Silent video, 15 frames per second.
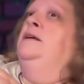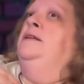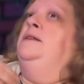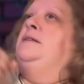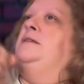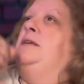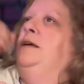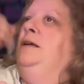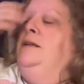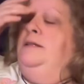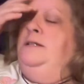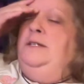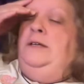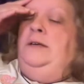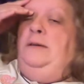
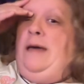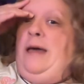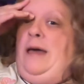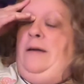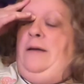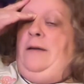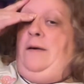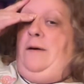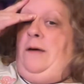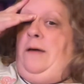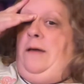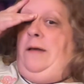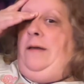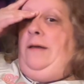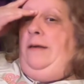decided to add
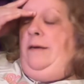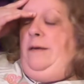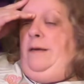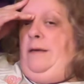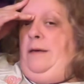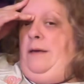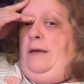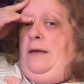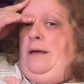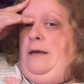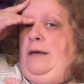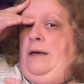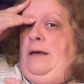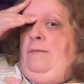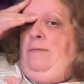on
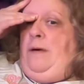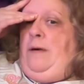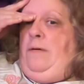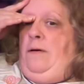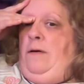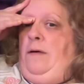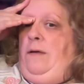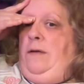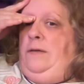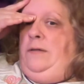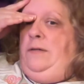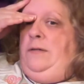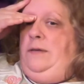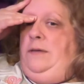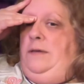outbound
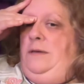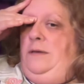calls